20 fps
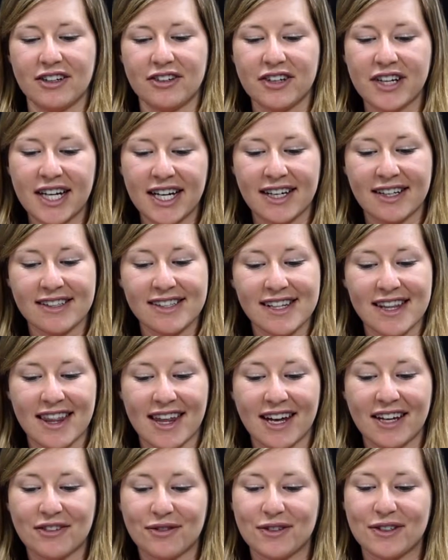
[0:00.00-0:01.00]
Greetings and
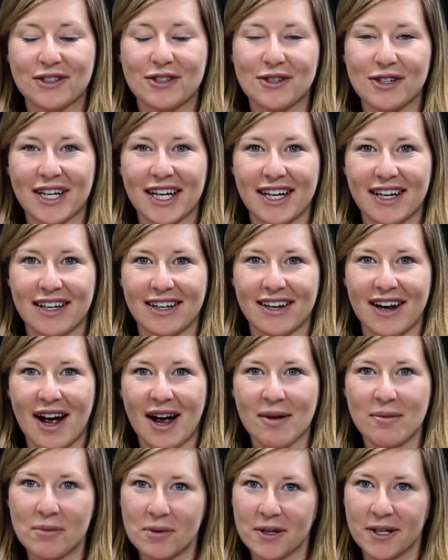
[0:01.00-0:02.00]
thanks for tuning in.
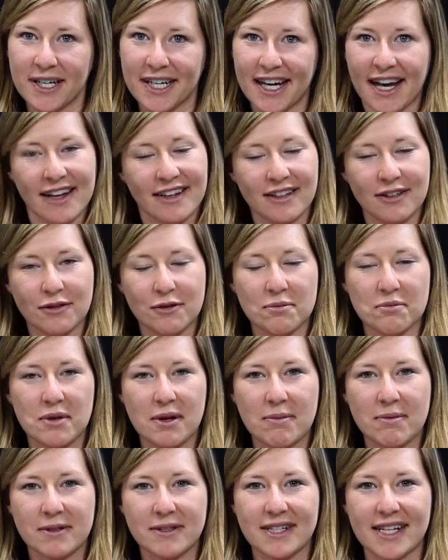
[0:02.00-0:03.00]
I'm Maura Kelly from
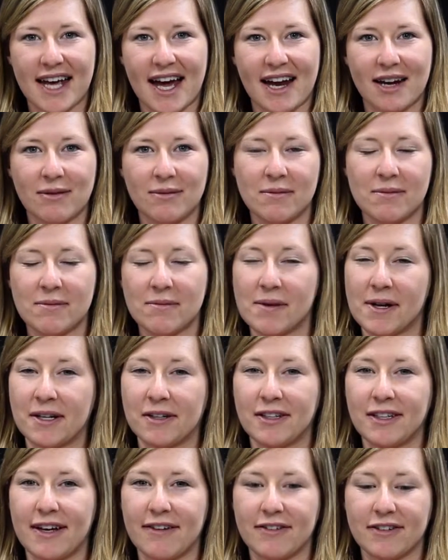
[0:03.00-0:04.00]
People's Academy
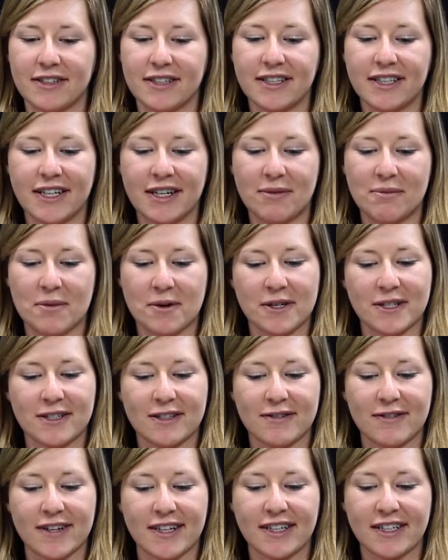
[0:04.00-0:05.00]
Middle Level in
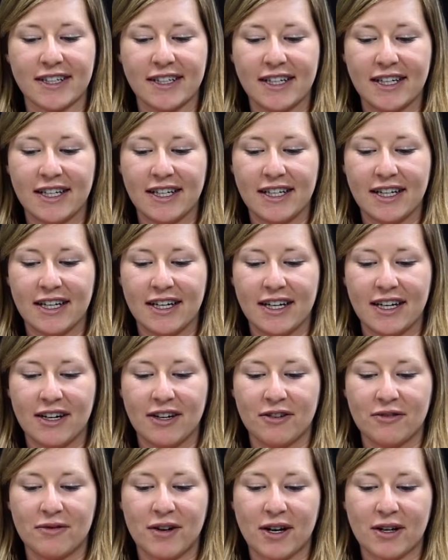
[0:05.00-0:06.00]
Morrisville.
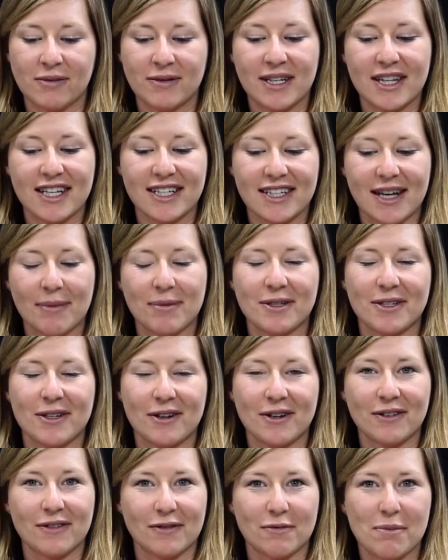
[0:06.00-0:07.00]
Welcome to this
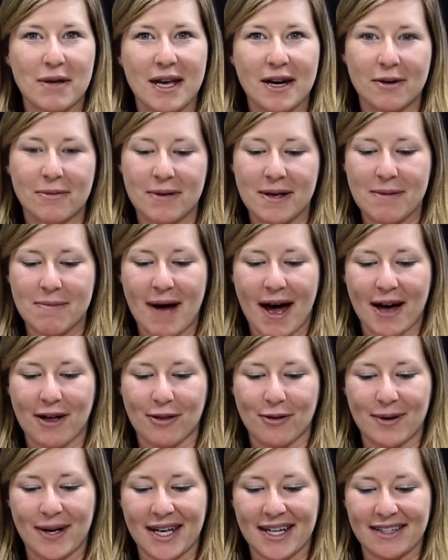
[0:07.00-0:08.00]
episode of PLP
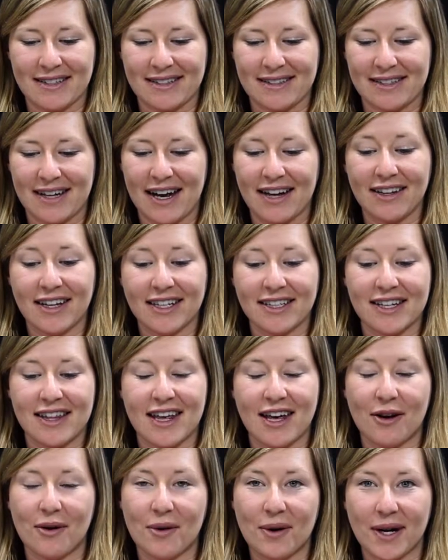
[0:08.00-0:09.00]
Pathways. I'd like to
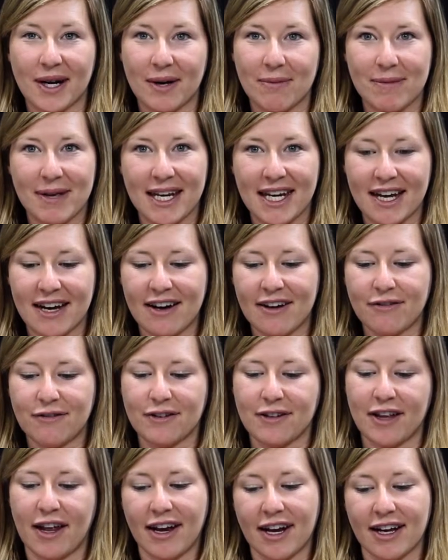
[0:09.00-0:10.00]
thank Orca Media
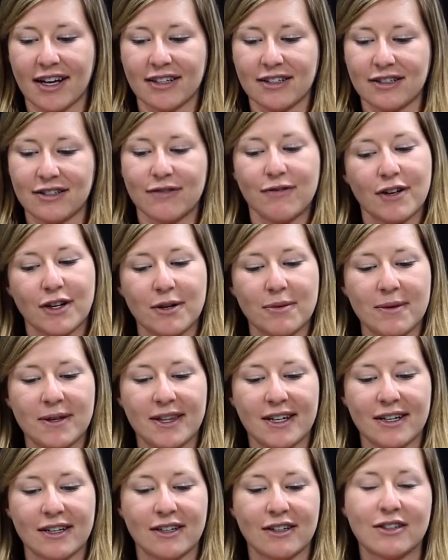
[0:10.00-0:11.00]
for letting us film in
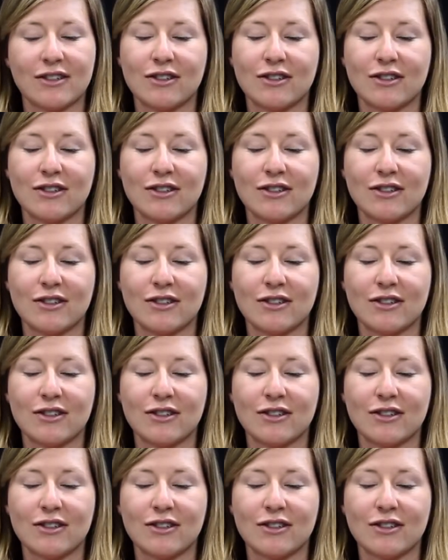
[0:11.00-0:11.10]
their